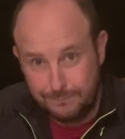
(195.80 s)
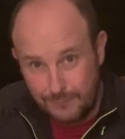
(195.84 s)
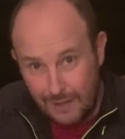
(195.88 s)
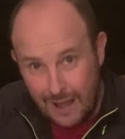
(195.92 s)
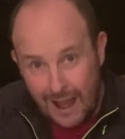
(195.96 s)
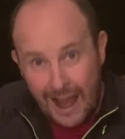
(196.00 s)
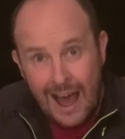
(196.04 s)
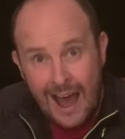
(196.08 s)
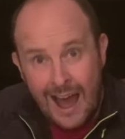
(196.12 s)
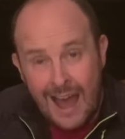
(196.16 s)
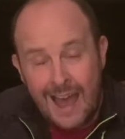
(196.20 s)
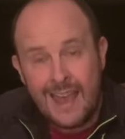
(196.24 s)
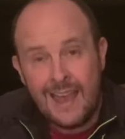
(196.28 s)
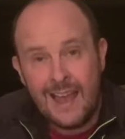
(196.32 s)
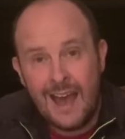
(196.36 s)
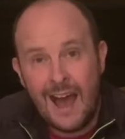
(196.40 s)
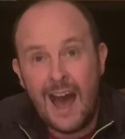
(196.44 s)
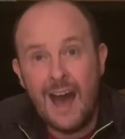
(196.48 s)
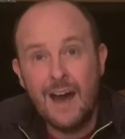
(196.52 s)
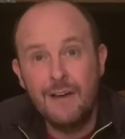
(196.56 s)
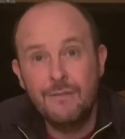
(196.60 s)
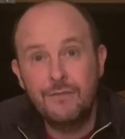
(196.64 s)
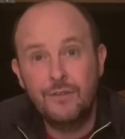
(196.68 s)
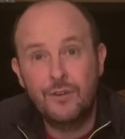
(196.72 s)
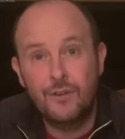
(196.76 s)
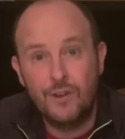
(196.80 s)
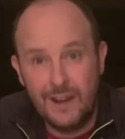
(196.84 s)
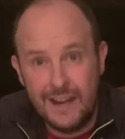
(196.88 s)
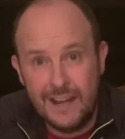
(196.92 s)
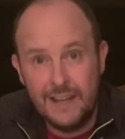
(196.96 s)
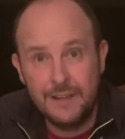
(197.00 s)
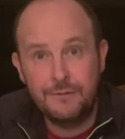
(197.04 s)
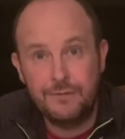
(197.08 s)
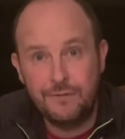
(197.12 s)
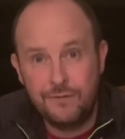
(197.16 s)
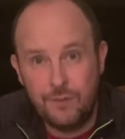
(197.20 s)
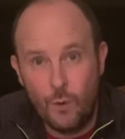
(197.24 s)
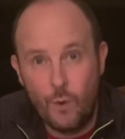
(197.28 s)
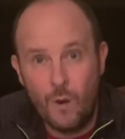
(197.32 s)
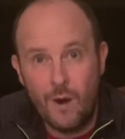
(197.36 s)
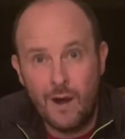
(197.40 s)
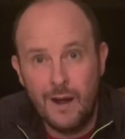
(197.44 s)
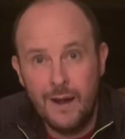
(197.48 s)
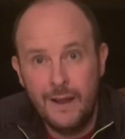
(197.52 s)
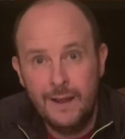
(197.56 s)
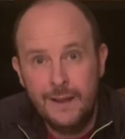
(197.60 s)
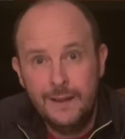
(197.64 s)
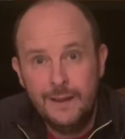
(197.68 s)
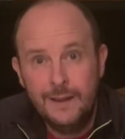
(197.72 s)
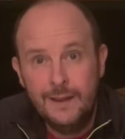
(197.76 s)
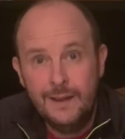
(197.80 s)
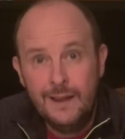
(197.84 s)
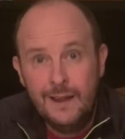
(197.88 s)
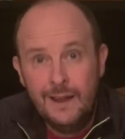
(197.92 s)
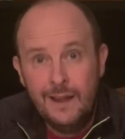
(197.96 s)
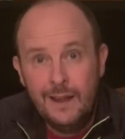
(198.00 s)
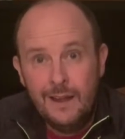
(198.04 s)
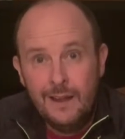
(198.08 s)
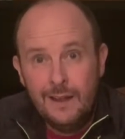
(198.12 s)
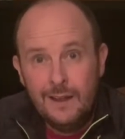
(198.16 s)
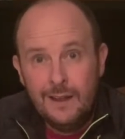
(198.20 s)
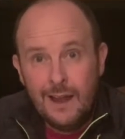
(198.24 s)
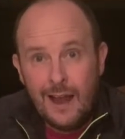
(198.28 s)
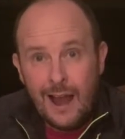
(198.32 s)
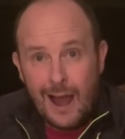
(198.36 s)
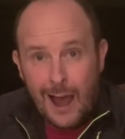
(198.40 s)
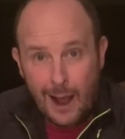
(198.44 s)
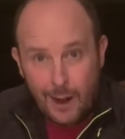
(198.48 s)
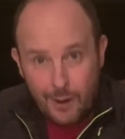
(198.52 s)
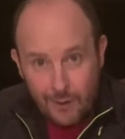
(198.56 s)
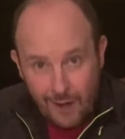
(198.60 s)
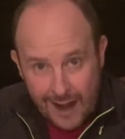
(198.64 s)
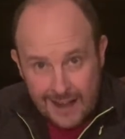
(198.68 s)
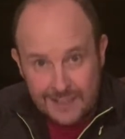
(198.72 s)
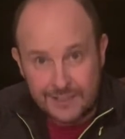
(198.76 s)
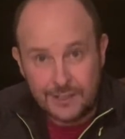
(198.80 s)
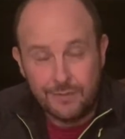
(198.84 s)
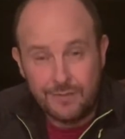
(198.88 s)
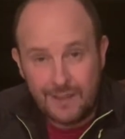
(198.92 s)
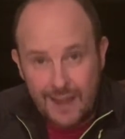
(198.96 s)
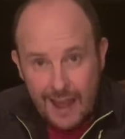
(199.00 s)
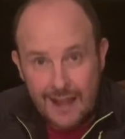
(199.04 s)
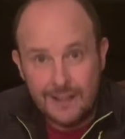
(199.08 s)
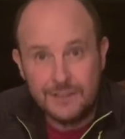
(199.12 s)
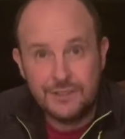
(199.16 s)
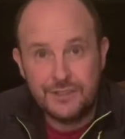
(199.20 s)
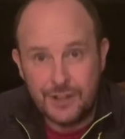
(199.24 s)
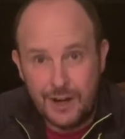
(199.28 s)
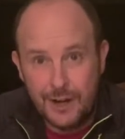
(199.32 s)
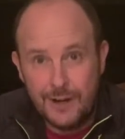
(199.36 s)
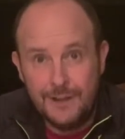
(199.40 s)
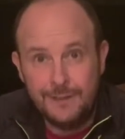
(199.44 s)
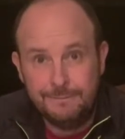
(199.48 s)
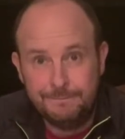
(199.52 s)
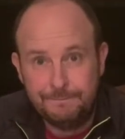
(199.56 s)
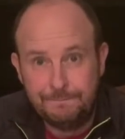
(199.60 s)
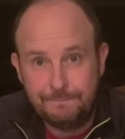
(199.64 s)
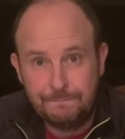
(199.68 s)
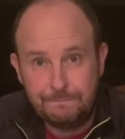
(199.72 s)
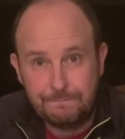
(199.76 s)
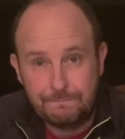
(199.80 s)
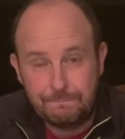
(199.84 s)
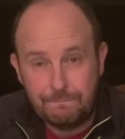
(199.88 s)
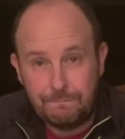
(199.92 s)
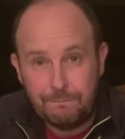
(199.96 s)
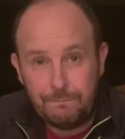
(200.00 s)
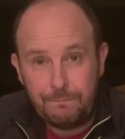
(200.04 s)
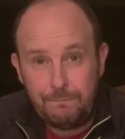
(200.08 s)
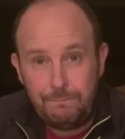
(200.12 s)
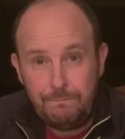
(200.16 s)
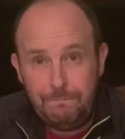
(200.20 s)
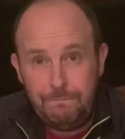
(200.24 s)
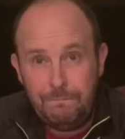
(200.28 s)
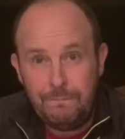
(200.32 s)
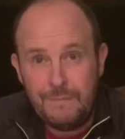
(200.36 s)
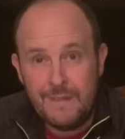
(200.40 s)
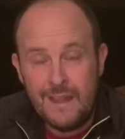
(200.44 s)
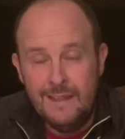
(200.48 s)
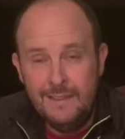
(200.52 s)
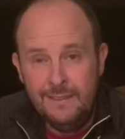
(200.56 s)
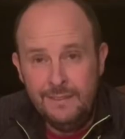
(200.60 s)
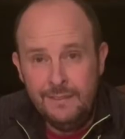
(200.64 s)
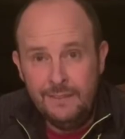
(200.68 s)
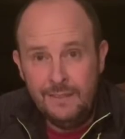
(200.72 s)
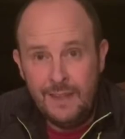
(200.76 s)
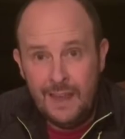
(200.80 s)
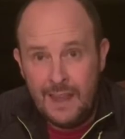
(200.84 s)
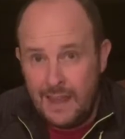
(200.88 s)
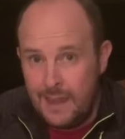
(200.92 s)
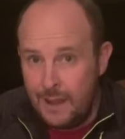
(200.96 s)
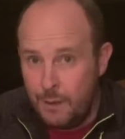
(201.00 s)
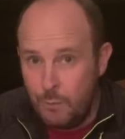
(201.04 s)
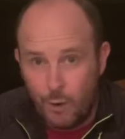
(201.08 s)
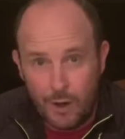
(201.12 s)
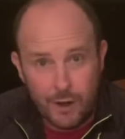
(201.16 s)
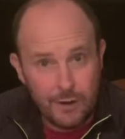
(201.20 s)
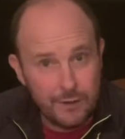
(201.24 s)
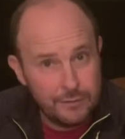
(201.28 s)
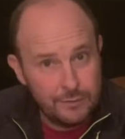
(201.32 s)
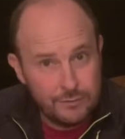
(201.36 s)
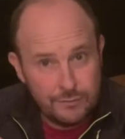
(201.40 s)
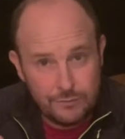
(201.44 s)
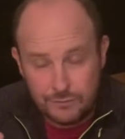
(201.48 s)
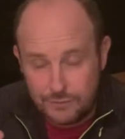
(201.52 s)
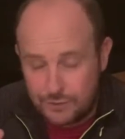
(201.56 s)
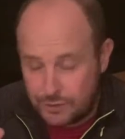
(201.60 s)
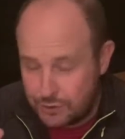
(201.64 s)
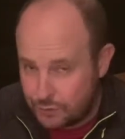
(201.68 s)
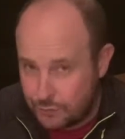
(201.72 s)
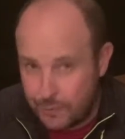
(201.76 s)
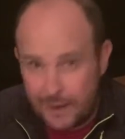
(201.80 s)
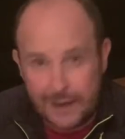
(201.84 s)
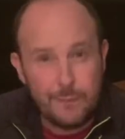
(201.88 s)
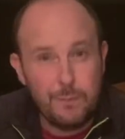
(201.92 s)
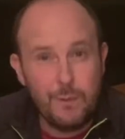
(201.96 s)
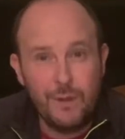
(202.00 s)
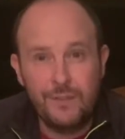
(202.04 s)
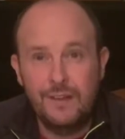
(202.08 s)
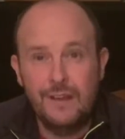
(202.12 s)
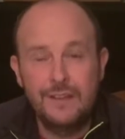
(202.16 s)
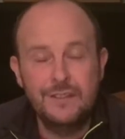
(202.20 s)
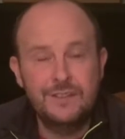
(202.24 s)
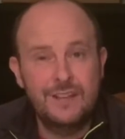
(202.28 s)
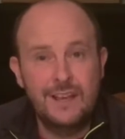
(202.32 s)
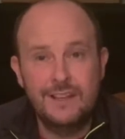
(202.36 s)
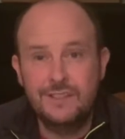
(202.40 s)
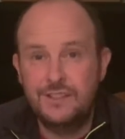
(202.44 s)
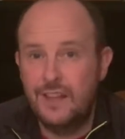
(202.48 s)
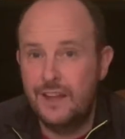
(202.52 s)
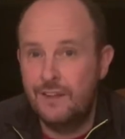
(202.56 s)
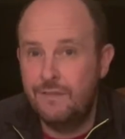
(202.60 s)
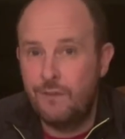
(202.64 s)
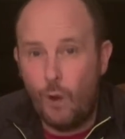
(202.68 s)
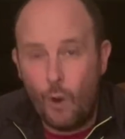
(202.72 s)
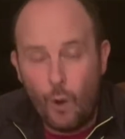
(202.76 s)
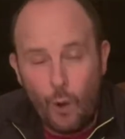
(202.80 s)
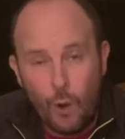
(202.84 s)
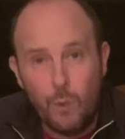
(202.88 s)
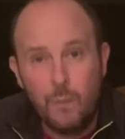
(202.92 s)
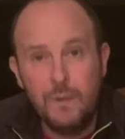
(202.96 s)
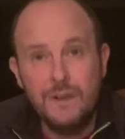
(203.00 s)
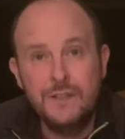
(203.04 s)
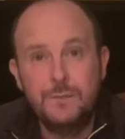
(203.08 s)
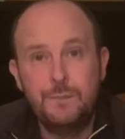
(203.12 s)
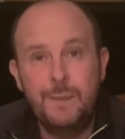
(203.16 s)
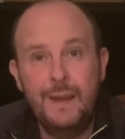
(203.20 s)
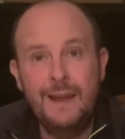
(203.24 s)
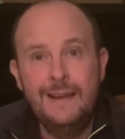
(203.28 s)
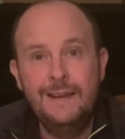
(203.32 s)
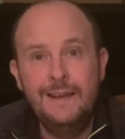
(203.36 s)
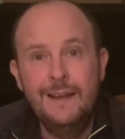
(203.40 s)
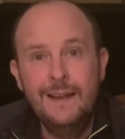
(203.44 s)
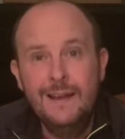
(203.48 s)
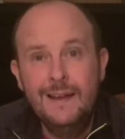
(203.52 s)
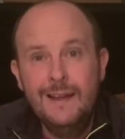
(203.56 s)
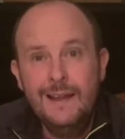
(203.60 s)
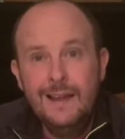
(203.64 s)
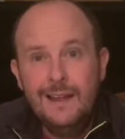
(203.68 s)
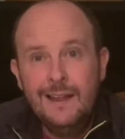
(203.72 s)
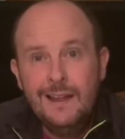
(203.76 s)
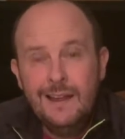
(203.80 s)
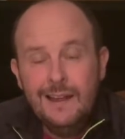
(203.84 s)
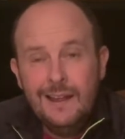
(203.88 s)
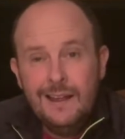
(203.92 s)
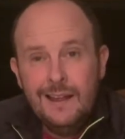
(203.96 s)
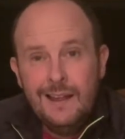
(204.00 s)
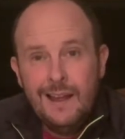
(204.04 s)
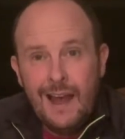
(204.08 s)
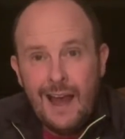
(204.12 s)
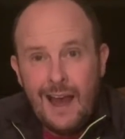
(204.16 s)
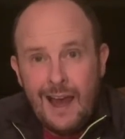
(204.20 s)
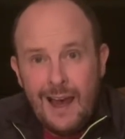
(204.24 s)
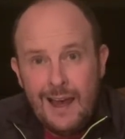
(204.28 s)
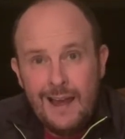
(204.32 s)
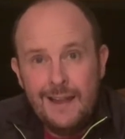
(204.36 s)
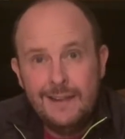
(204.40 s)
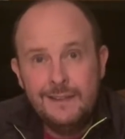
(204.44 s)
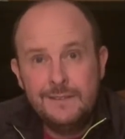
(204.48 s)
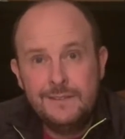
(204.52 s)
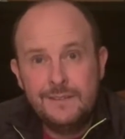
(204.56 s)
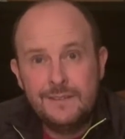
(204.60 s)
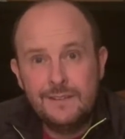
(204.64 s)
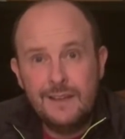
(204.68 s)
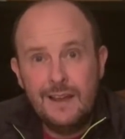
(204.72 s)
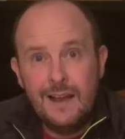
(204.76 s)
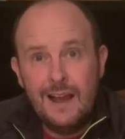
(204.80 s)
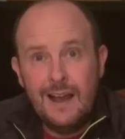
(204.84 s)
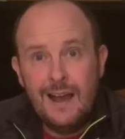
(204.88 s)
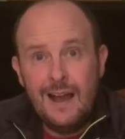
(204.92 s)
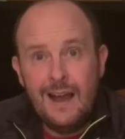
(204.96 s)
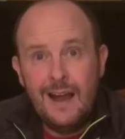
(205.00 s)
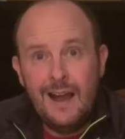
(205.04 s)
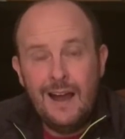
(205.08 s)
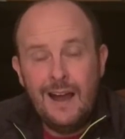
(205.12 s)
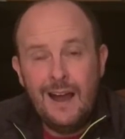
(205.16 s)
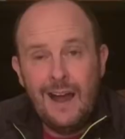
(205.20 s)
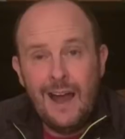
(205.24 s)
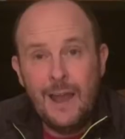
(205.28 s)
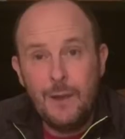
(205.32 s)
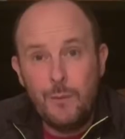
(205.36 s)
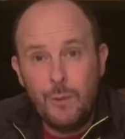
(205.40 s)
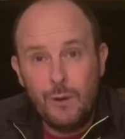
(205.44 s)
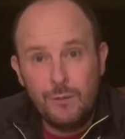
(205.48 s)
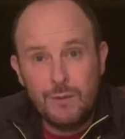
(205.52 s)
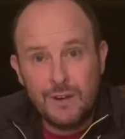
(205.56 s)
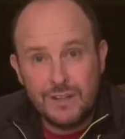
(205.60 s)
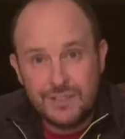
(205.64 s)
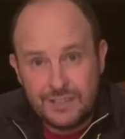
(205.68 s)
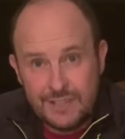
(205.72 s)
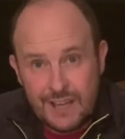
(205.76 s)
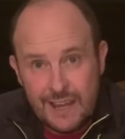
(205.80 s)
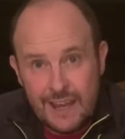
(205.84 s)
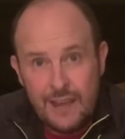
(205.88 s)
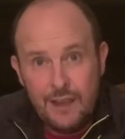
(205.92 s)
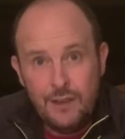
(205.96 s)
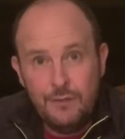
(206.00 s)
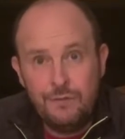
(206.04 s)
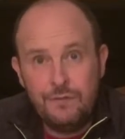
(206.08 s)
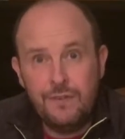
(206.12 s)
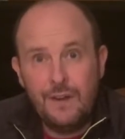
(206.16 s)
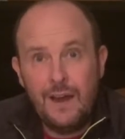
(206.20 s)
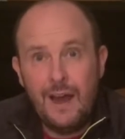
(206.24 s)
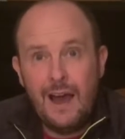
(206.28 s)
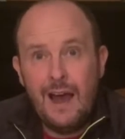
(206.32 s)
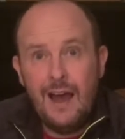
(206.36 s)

I have grade four aggressive cancer. They were straight with us as they've always been and I will receive